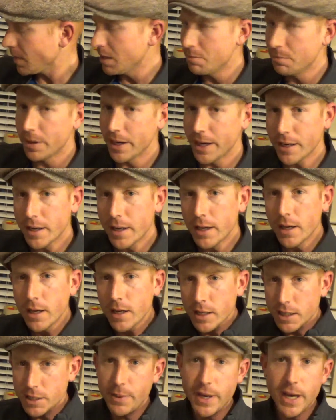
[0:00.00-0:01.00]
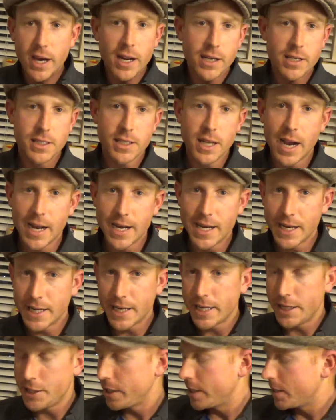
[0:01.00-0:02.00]
But to be honest, I didn't
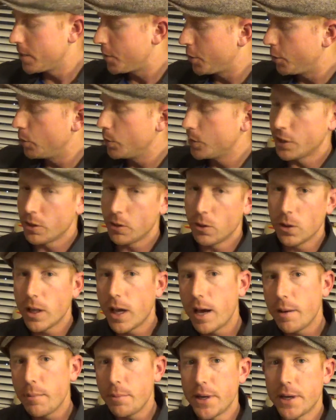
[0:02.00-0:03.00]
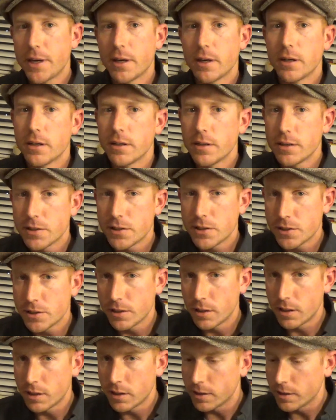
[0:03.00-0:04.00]
get a chance to use it a whole lot because
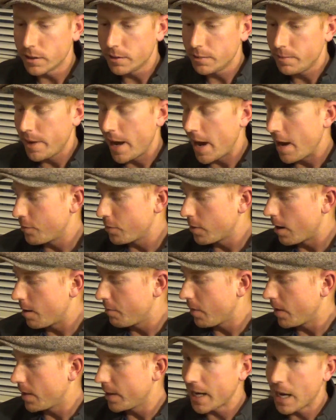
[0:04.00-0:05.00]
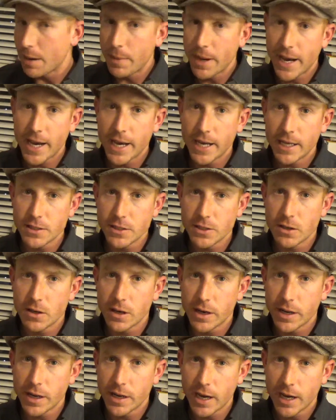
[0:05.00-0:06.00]
after I finally got my hands
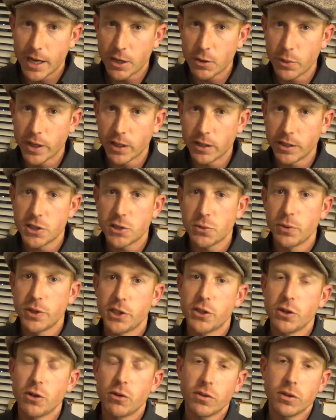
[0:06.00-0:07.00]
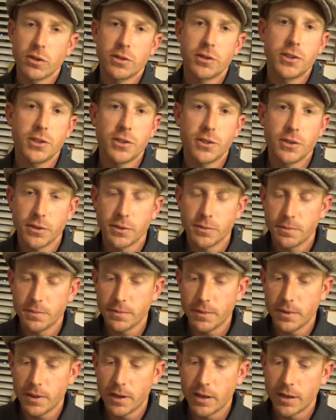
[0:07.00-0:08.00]
on it, I quickly switched over to
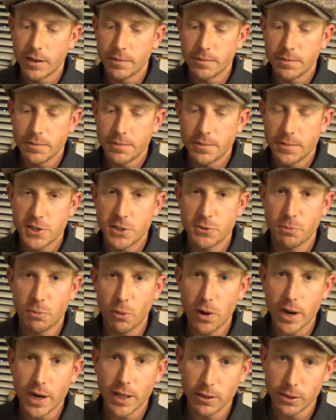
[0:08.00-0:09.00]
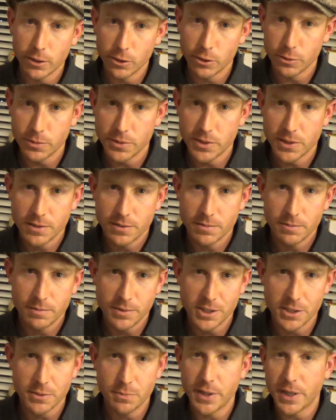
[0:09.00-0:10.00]
spray lubes
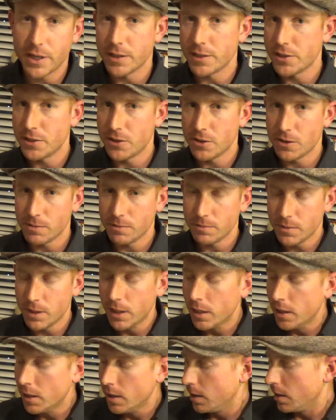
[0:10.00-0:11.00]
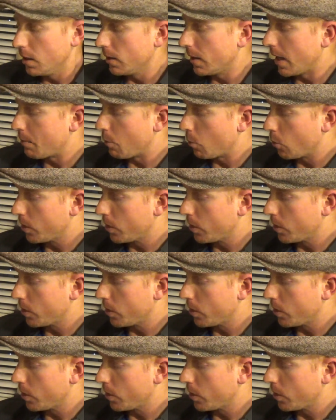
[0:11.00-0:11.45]
just because they're a lot more